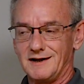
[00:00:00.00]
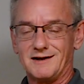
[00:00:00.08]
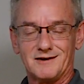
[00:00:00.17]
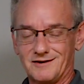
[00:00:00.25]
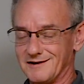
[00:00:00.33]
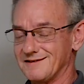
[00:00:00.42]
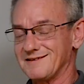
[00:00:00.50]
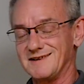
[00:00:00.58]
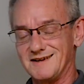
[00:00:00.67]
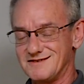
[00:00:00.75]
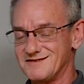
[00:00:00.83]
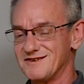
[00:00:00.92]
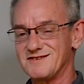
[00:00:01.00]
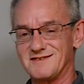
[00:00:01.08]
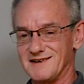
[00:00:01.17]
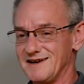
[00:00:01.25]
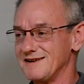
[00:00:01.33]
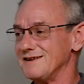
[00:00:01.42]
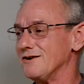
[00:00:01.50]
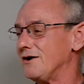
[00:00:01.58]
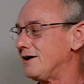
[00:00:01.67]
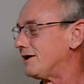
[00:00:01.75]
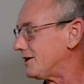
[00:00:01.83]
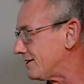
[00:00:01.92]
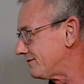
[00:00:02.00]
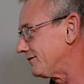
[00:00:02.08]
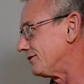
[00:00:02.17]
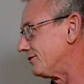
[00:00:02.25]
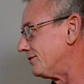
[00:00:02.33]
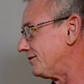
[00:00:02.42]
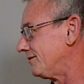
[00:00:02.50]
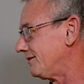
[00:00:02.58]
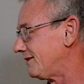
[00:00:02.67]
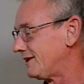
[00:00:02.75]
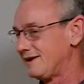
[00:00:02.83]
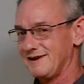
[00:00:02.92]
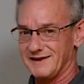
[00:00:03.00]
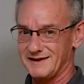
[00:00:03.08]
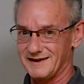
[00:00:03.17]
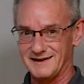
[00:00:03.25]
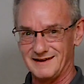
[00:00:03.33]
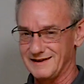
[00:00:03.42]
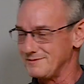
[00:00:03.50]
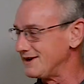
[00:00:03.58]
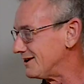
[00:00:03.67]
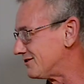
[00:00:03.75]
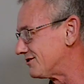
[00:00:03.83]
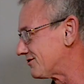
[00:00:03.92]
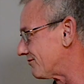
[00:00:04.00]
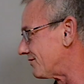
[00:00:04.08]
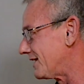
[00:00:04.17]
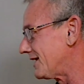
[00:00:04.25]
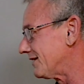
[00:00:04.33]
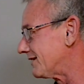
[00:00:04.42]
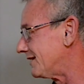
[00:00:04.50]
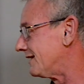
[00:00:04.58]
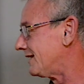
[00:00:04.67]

And honestly, it just sounded awful. I mean, it's just reality.